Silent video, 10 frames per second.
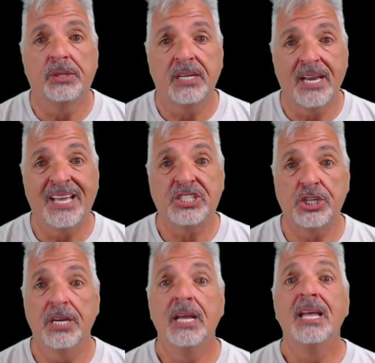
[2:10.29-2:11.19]

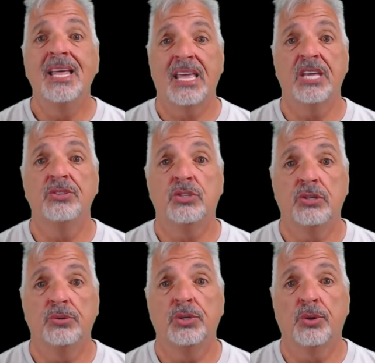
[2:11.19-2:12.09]
connection into
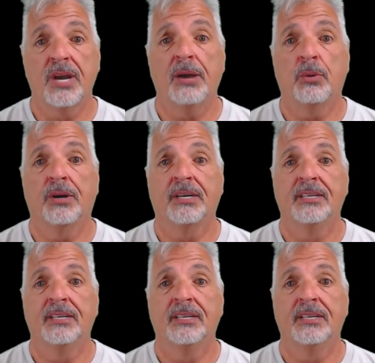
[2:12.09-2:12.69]
your network.